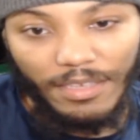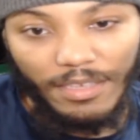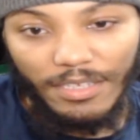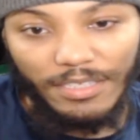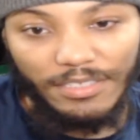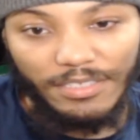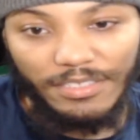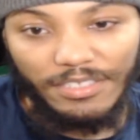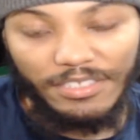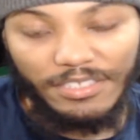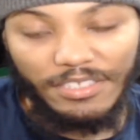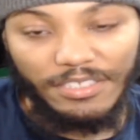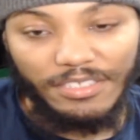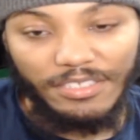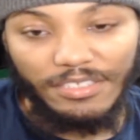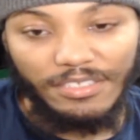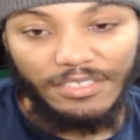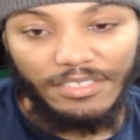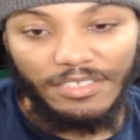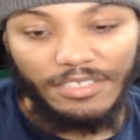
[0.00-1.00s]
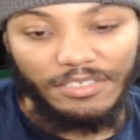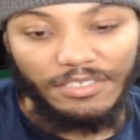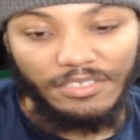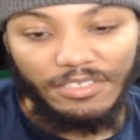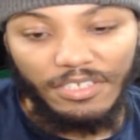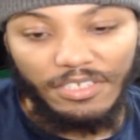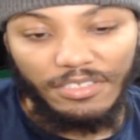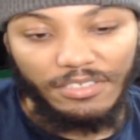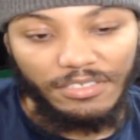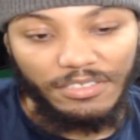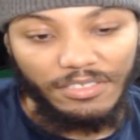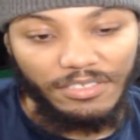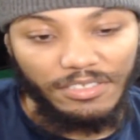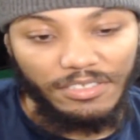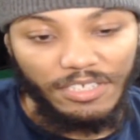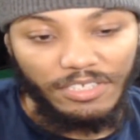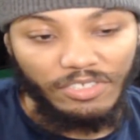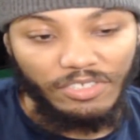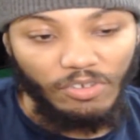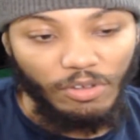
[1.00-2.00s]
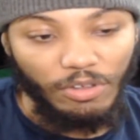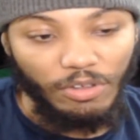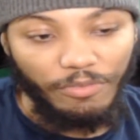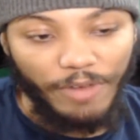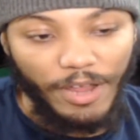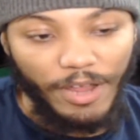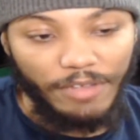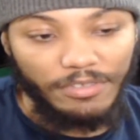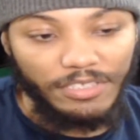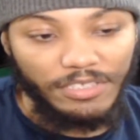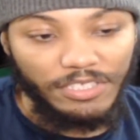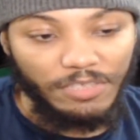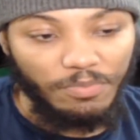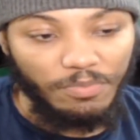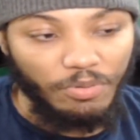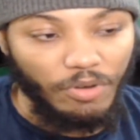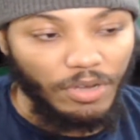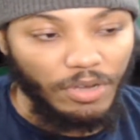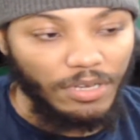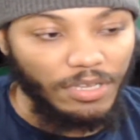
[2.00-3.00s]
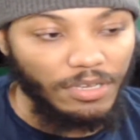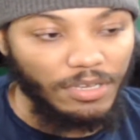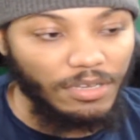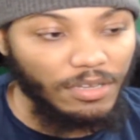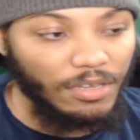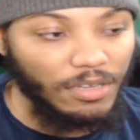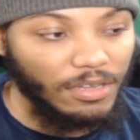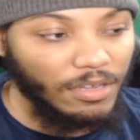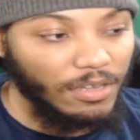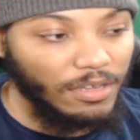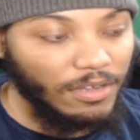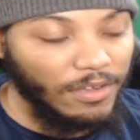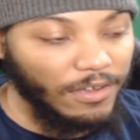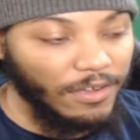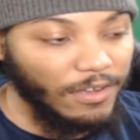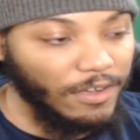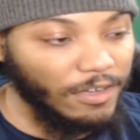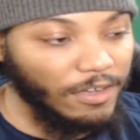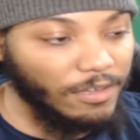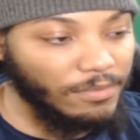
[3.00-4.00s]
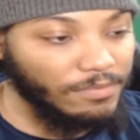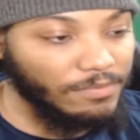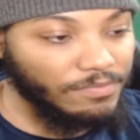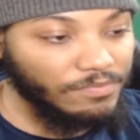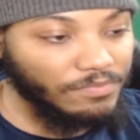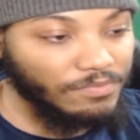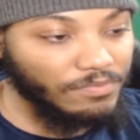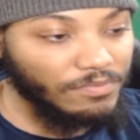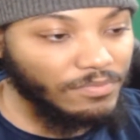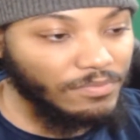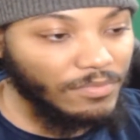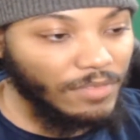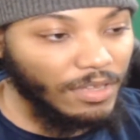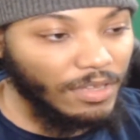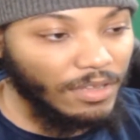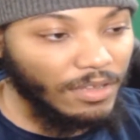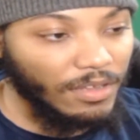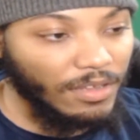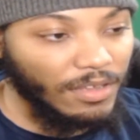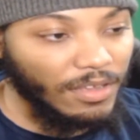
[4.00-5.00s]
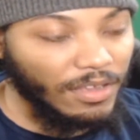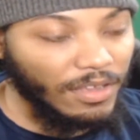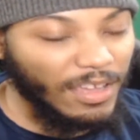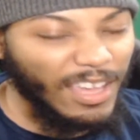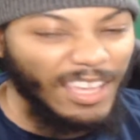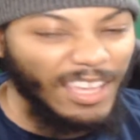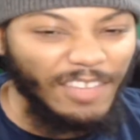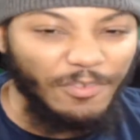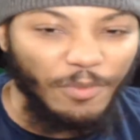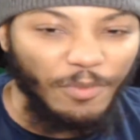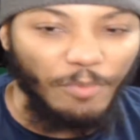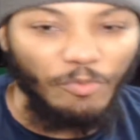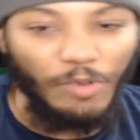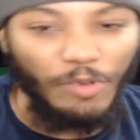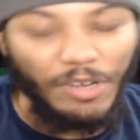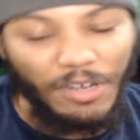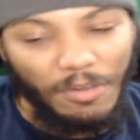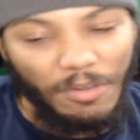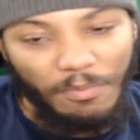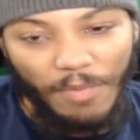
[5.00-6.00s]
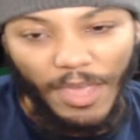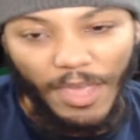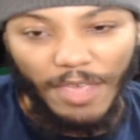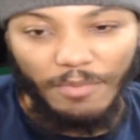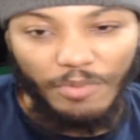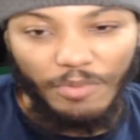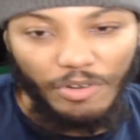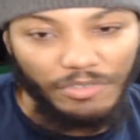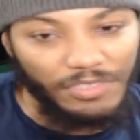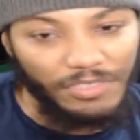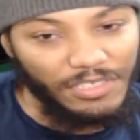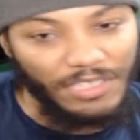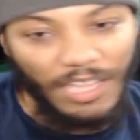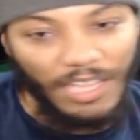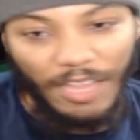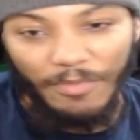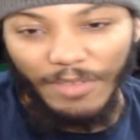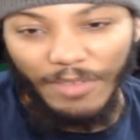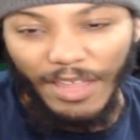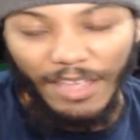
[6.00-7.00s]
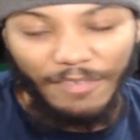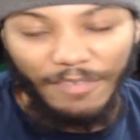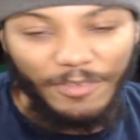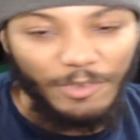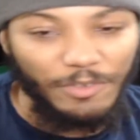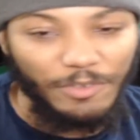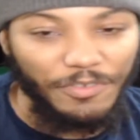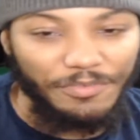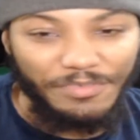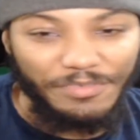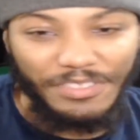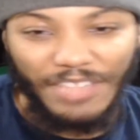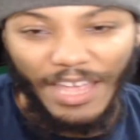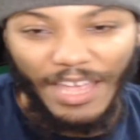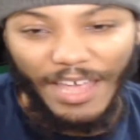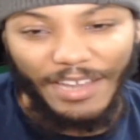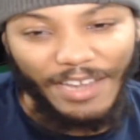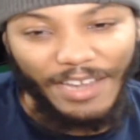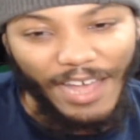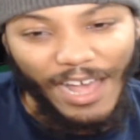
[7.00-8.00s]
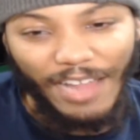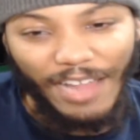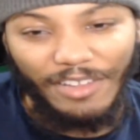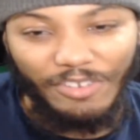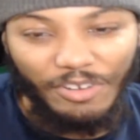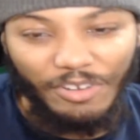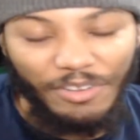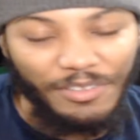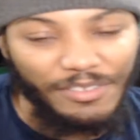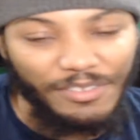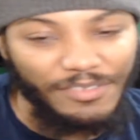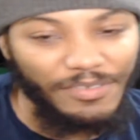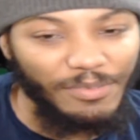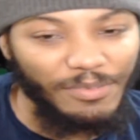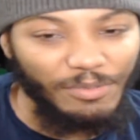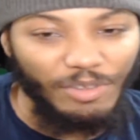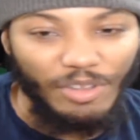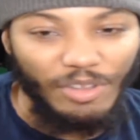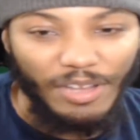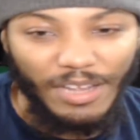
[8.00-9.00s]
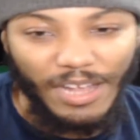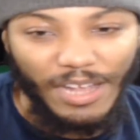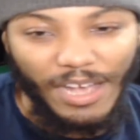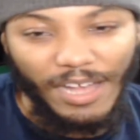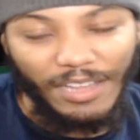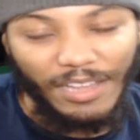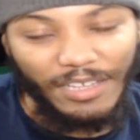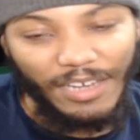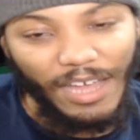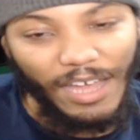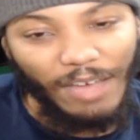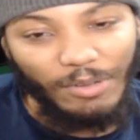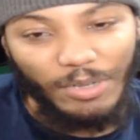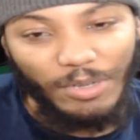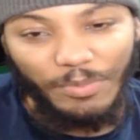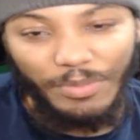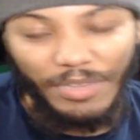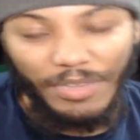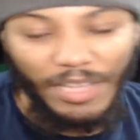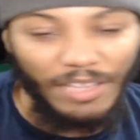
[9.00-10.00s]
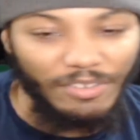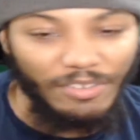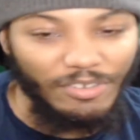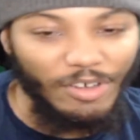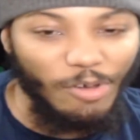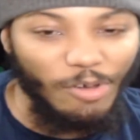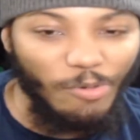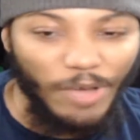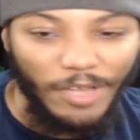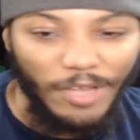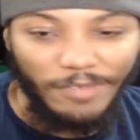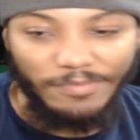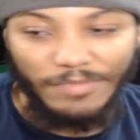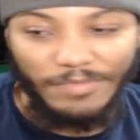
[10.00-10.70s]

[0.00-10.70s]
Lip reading: It's just all around disappointing. Um, he's from one of the main boroughs. It's not even like if he was from Staten Island or he was from Long Island, I would have been like, you know what?